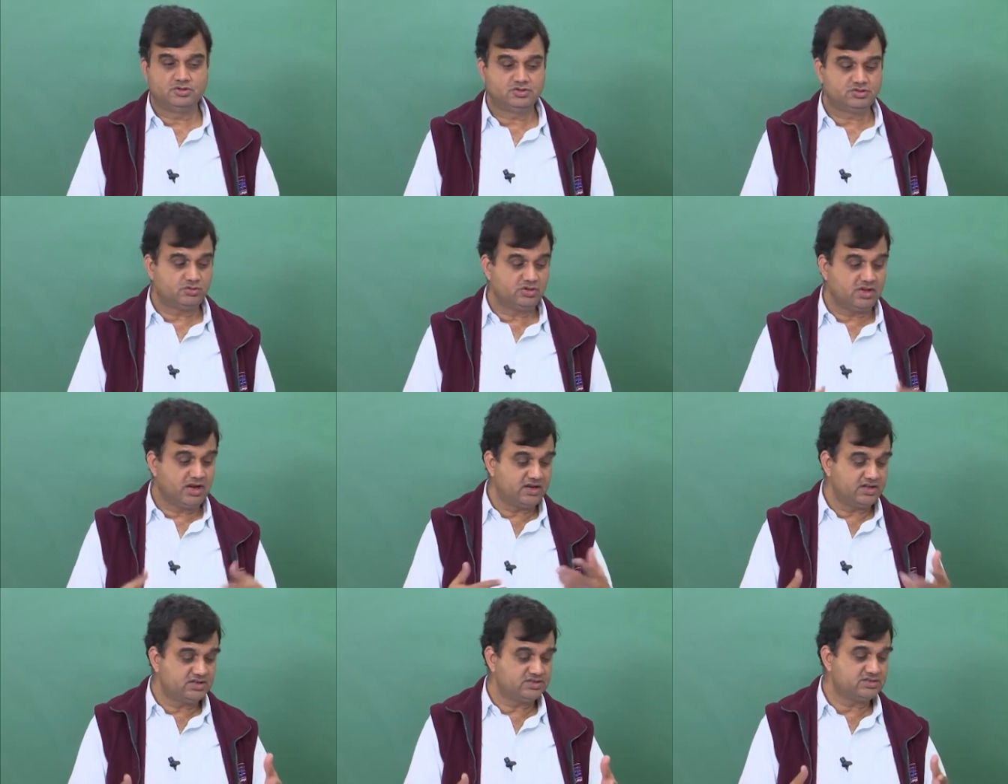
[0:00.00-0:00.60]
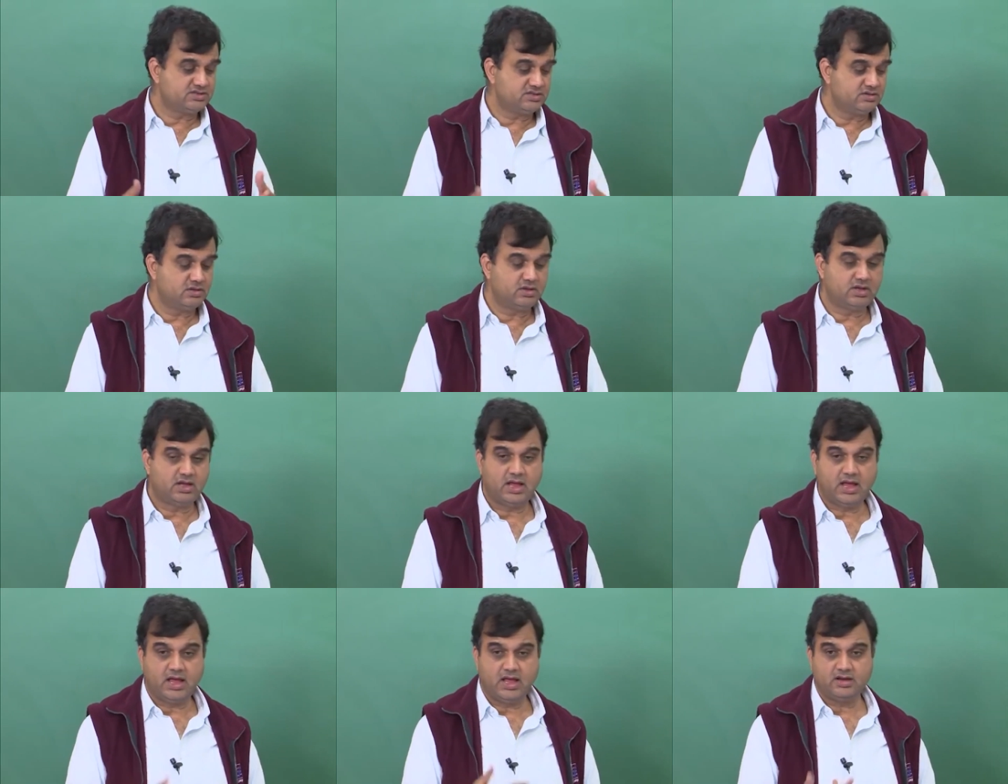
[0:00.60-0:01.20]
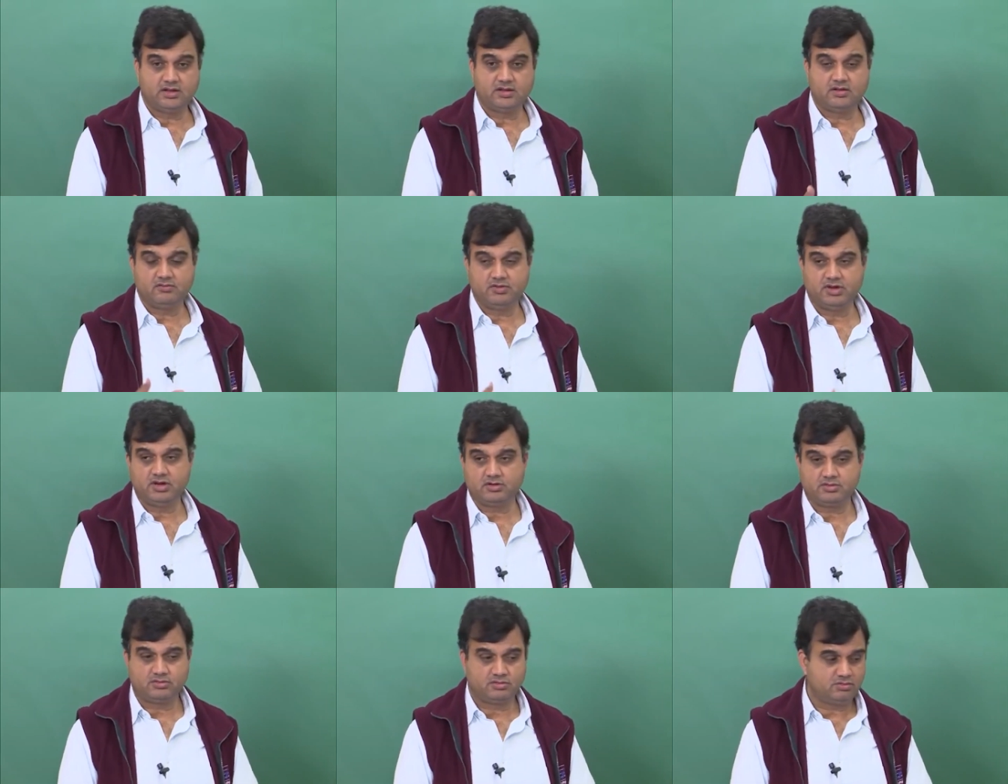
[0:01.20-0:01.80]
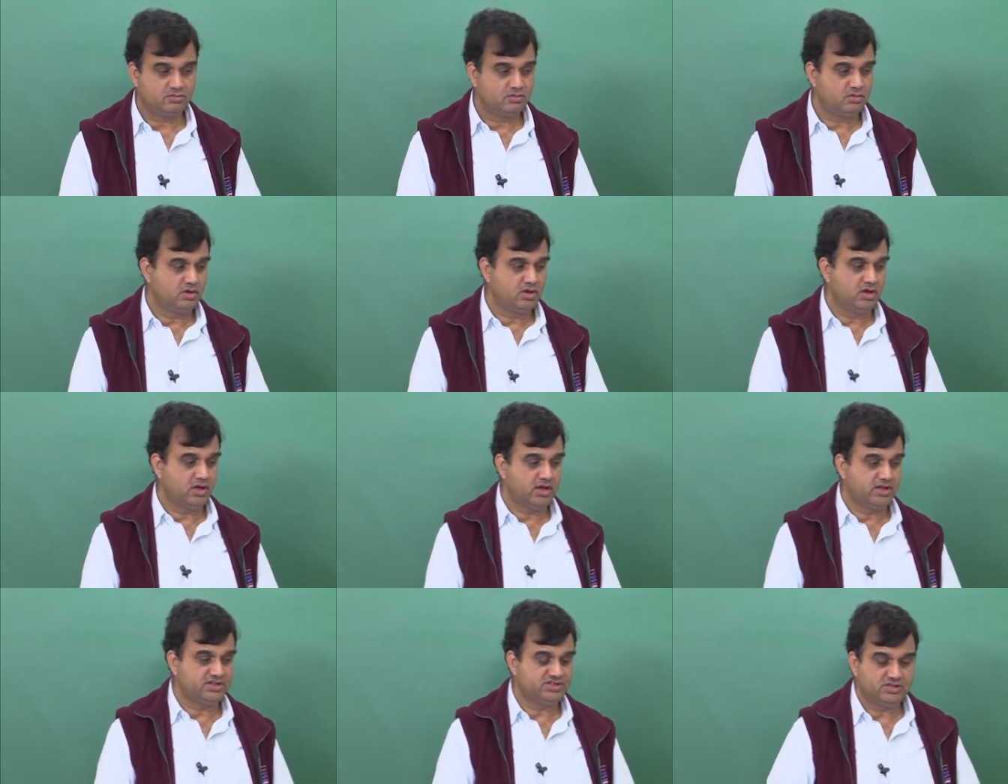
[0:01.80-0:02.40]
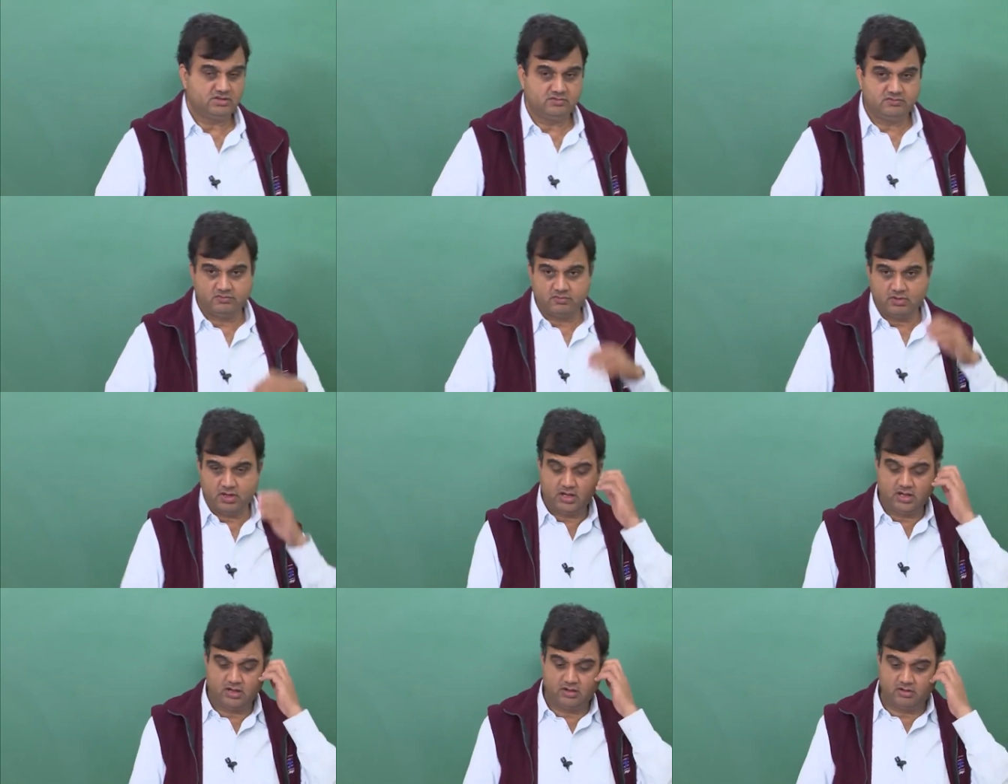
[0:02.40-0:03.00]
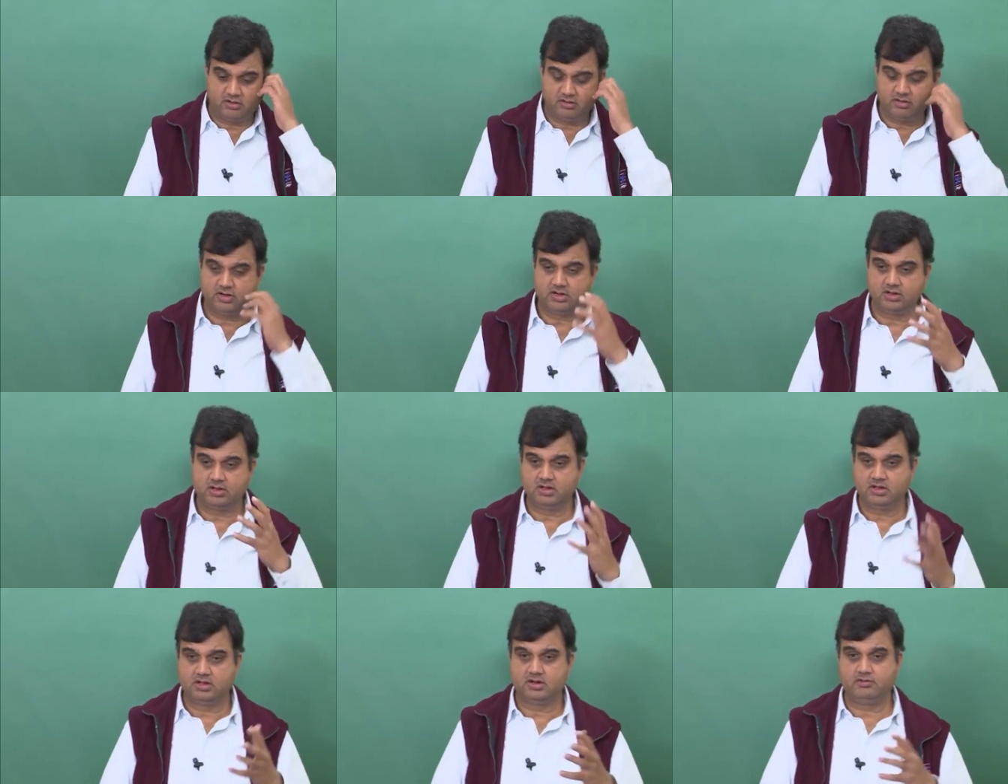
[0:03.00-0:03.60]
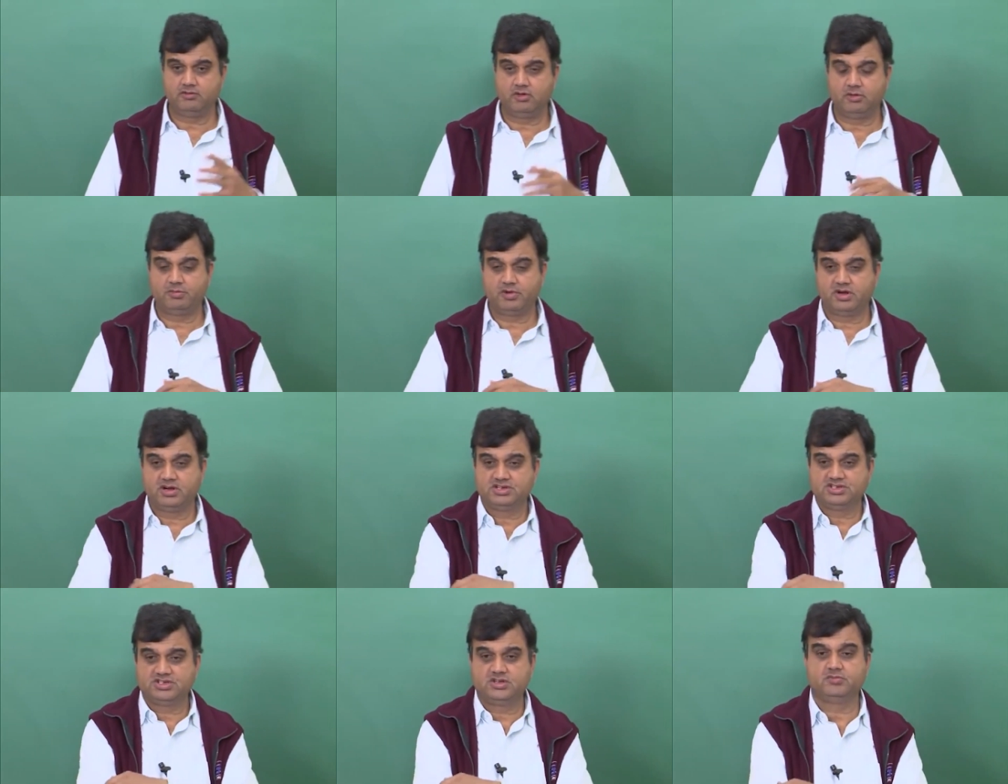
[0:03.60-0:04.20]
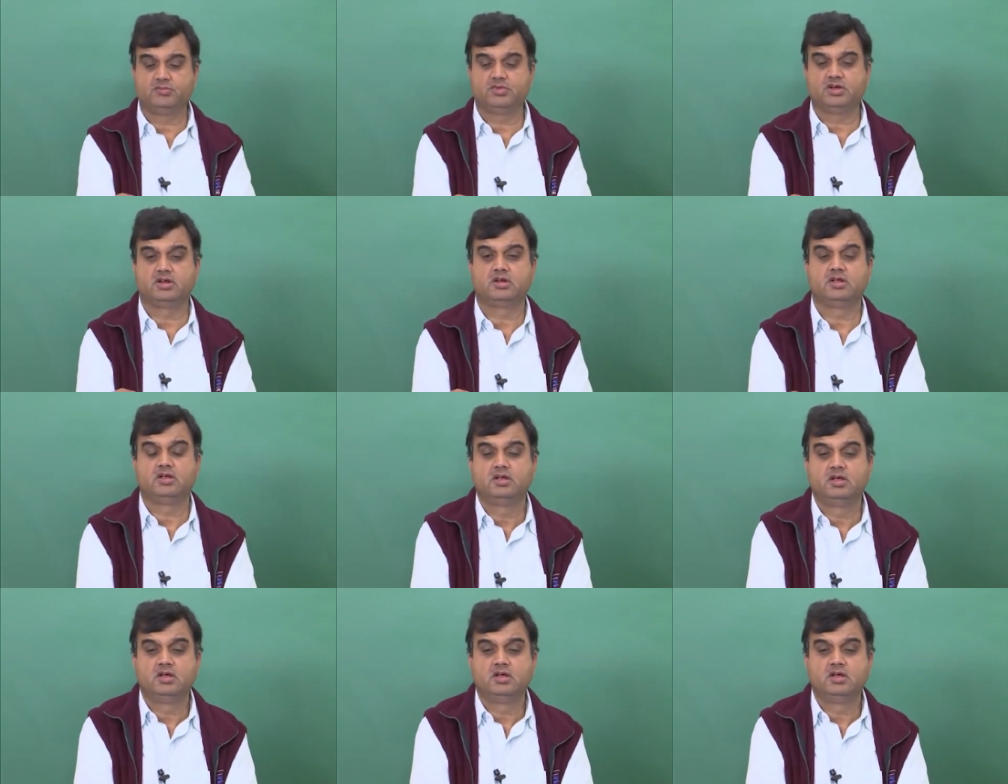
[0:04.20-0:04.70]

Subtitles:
So that is another way to achieve a good reverberant chamber,